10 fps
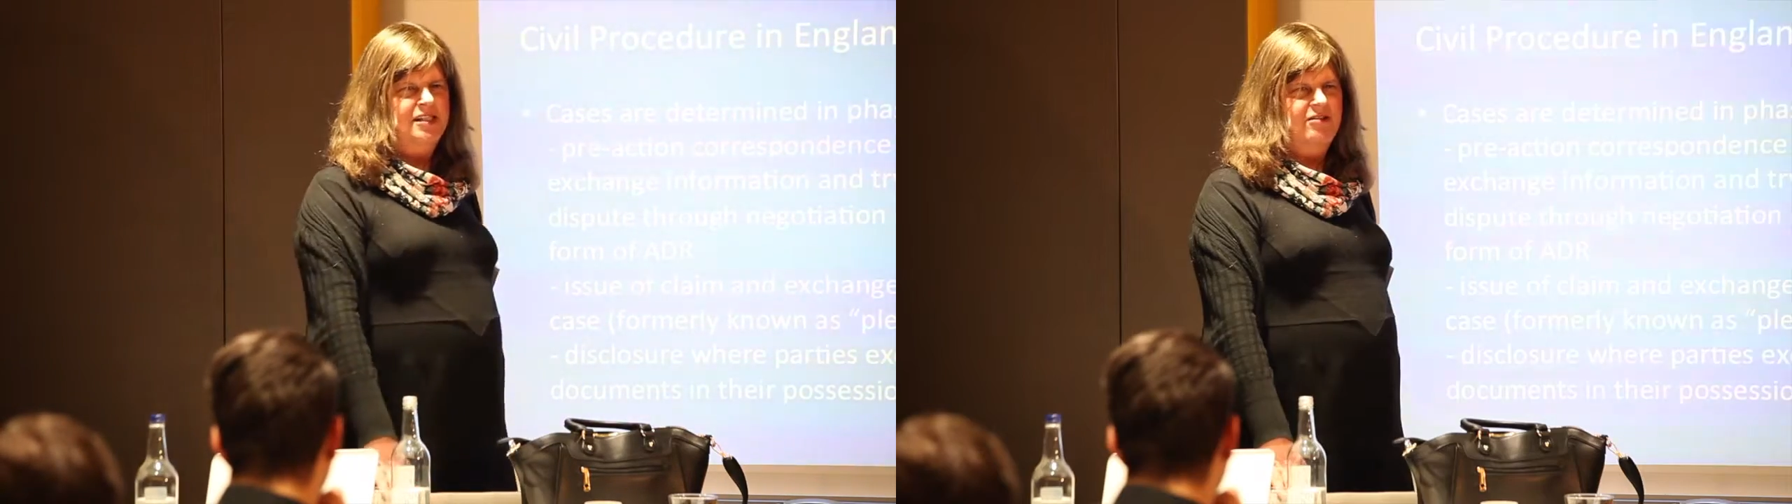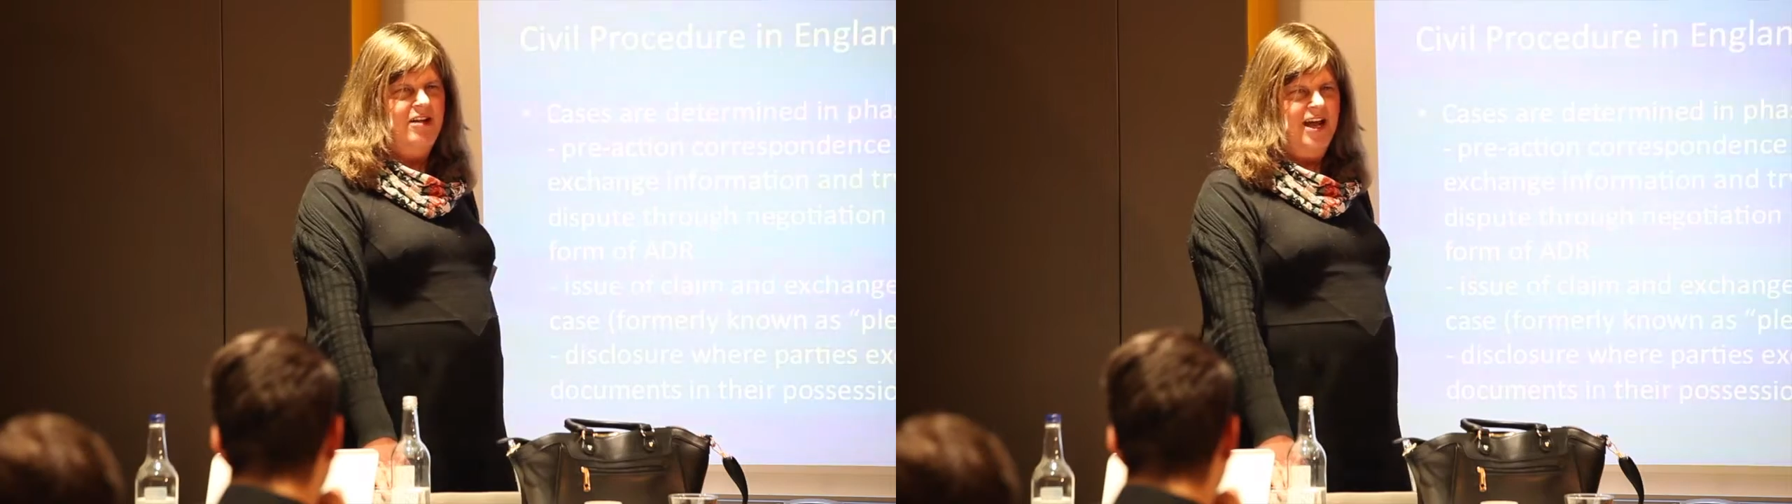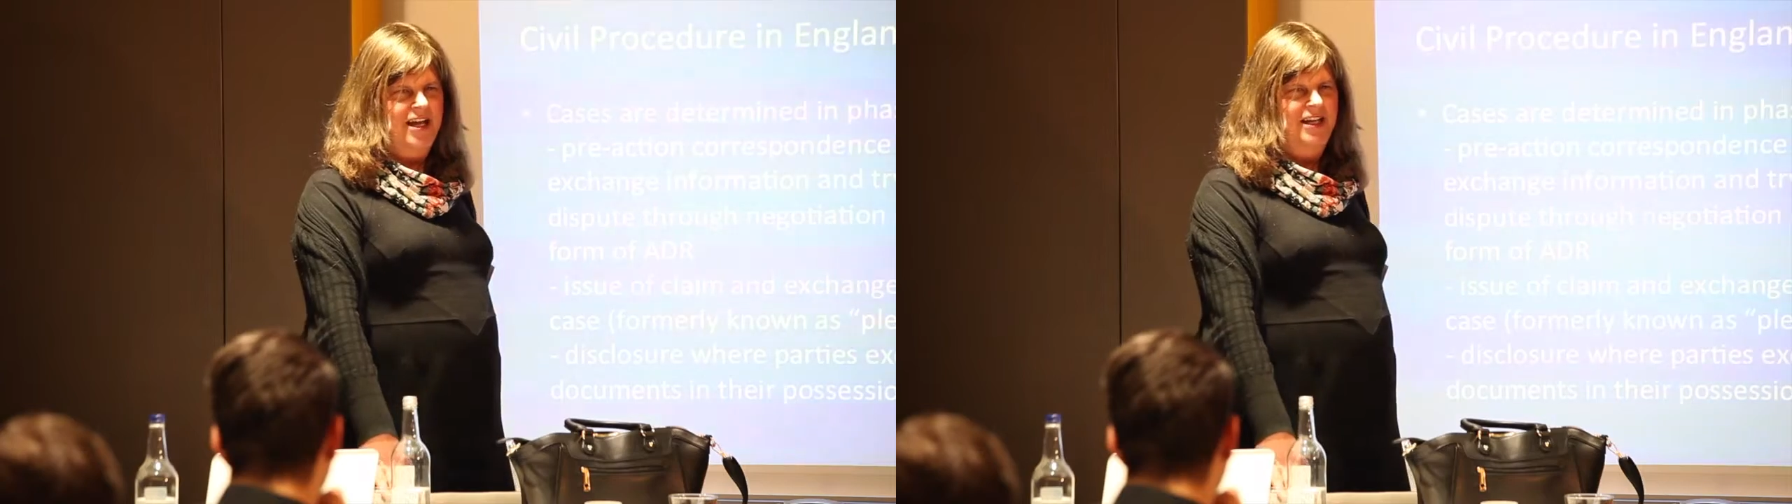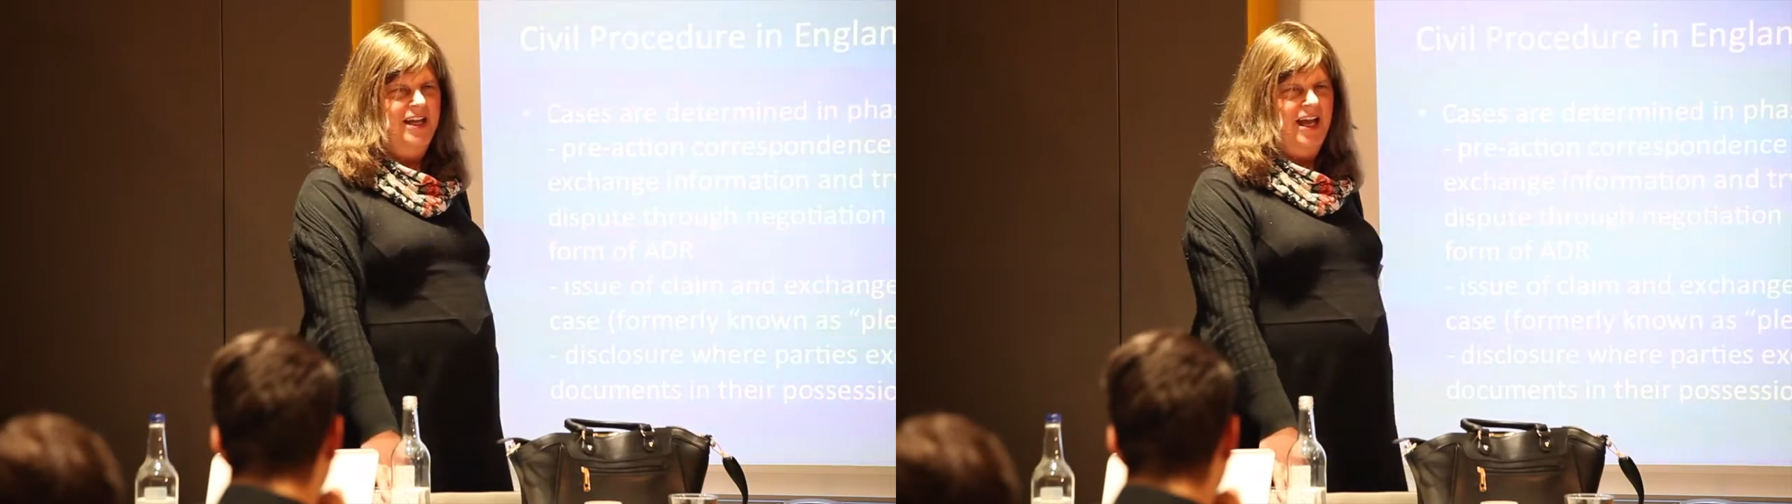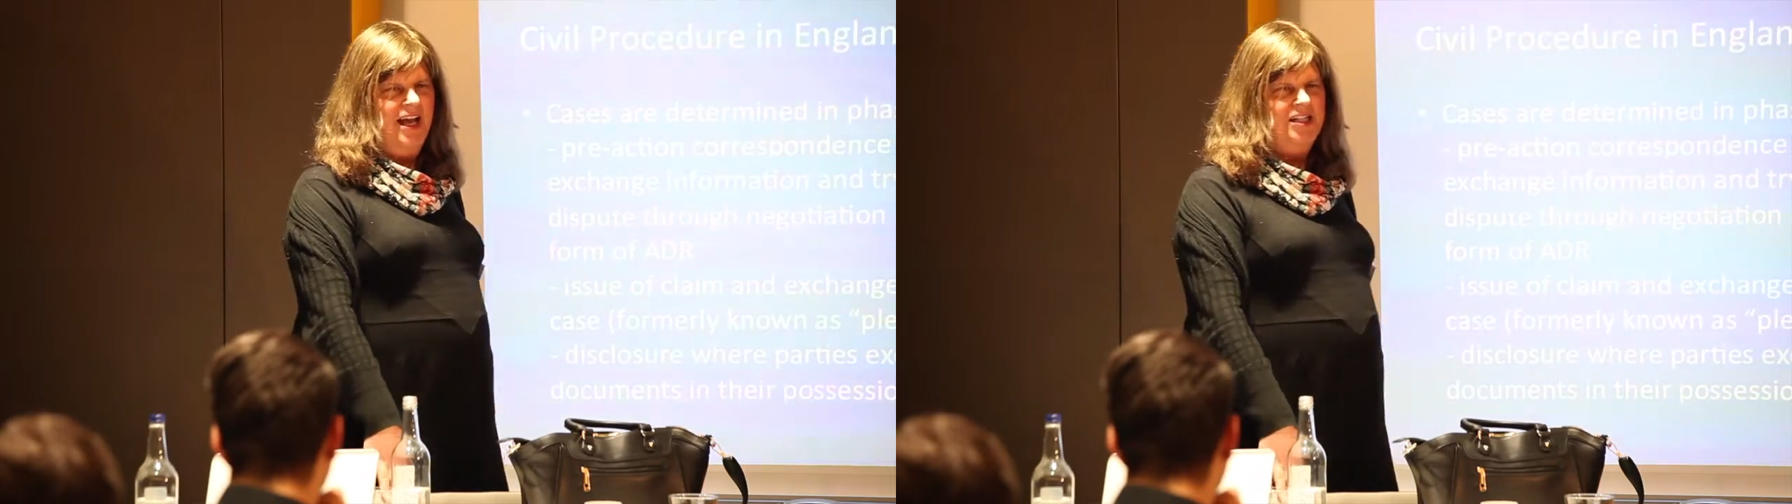Skrine,
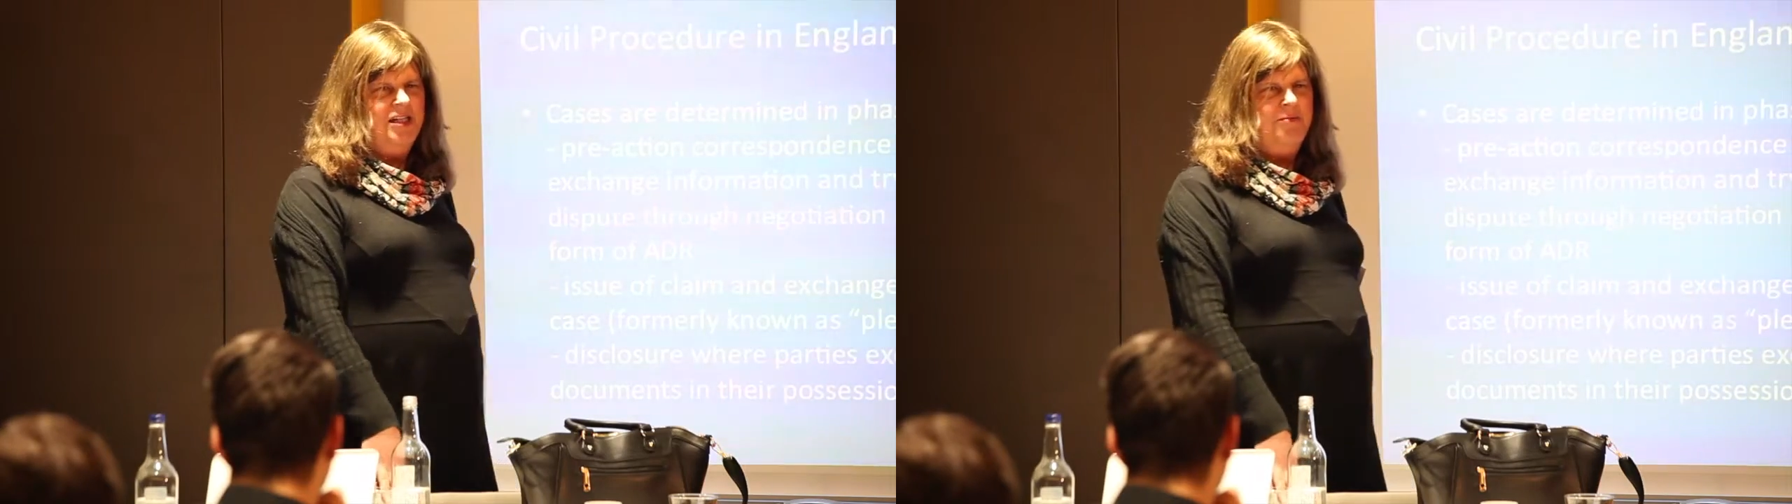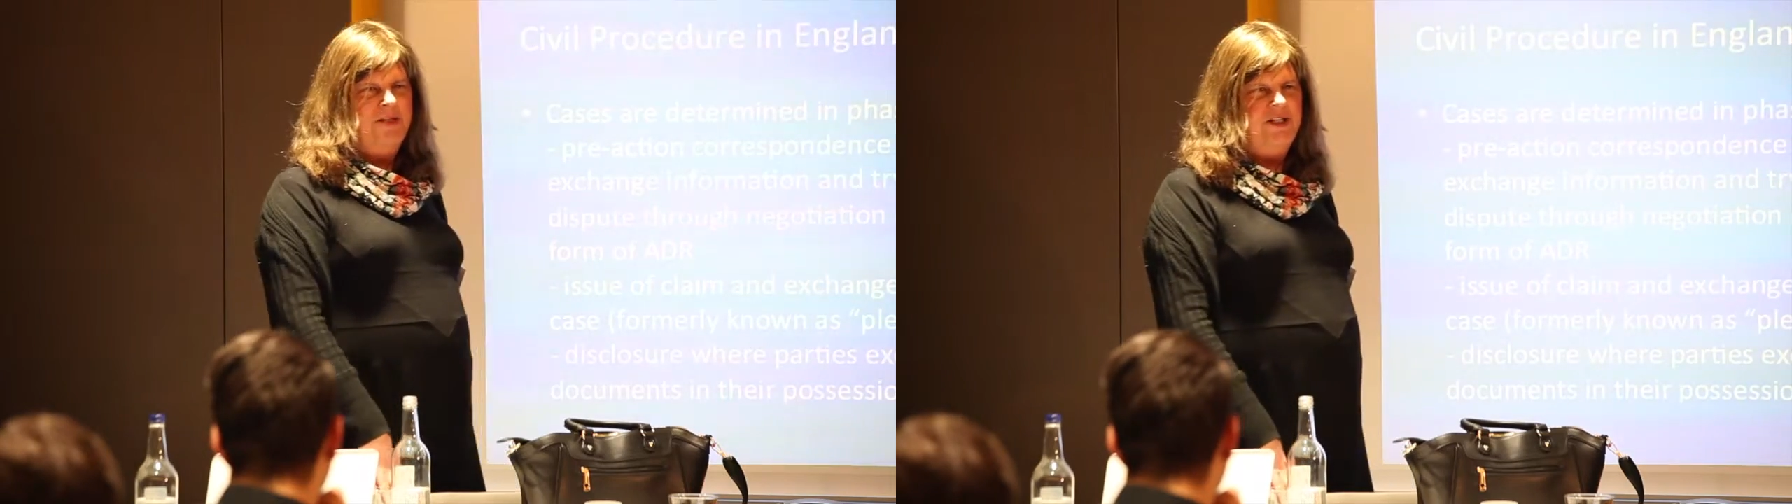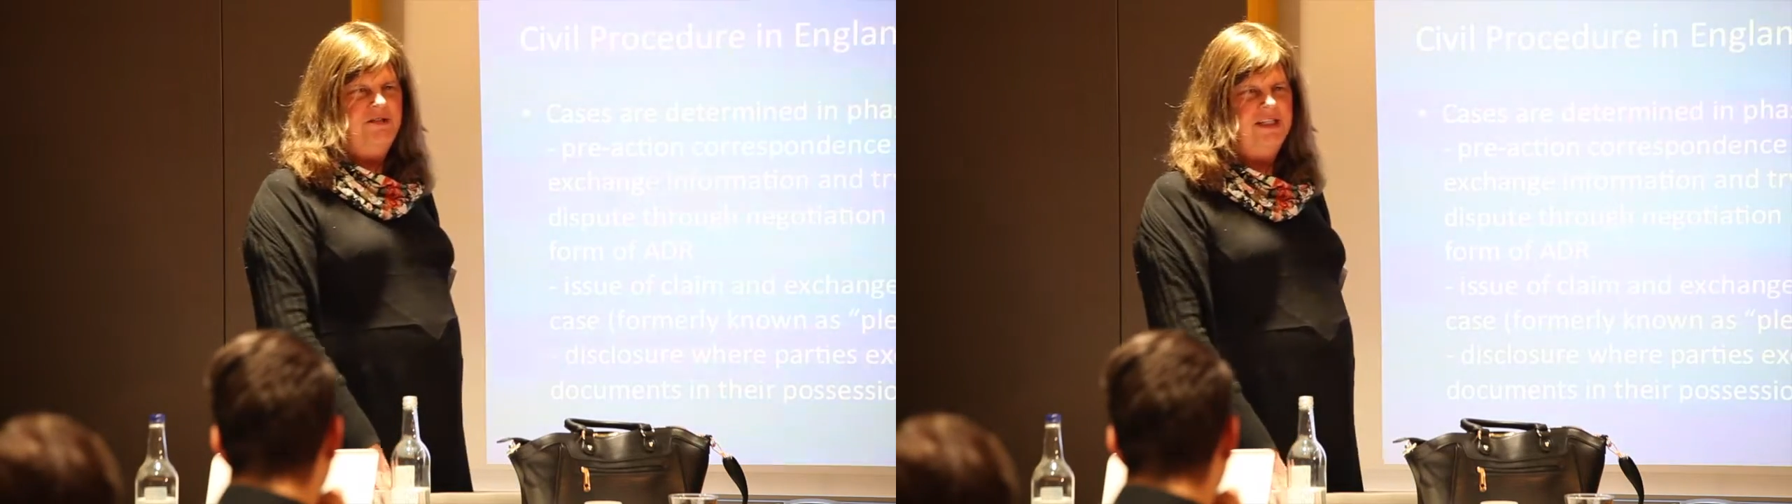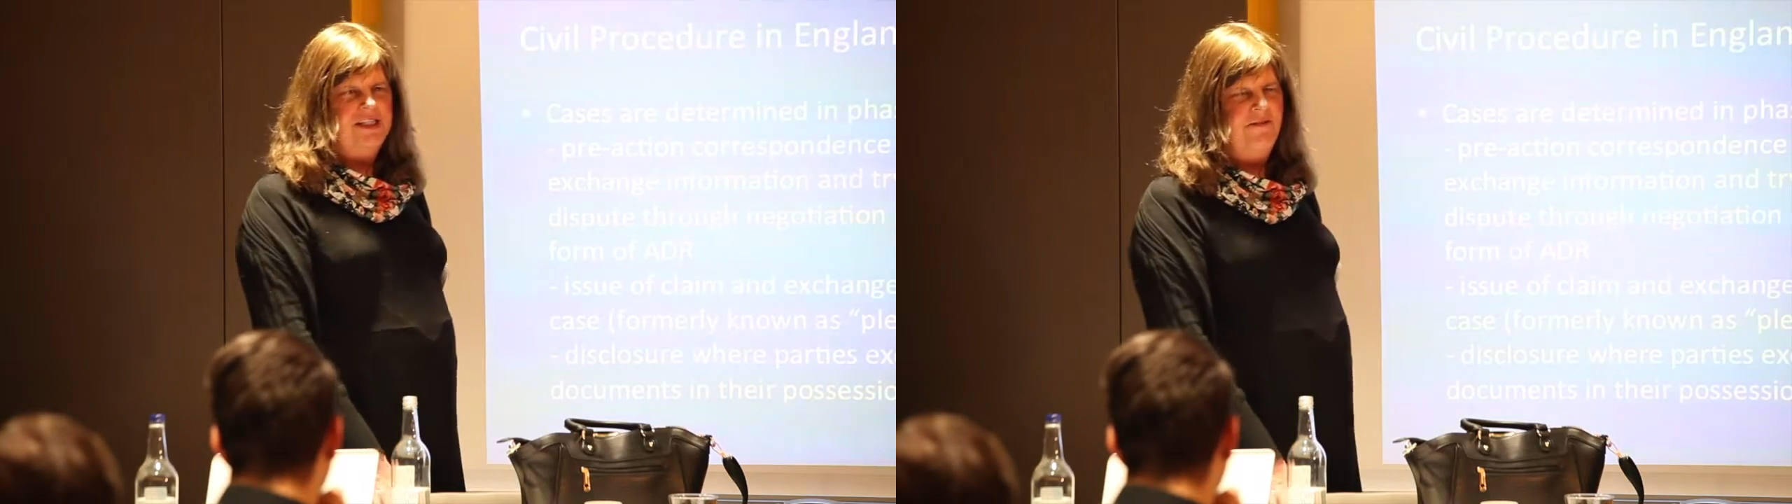actually produced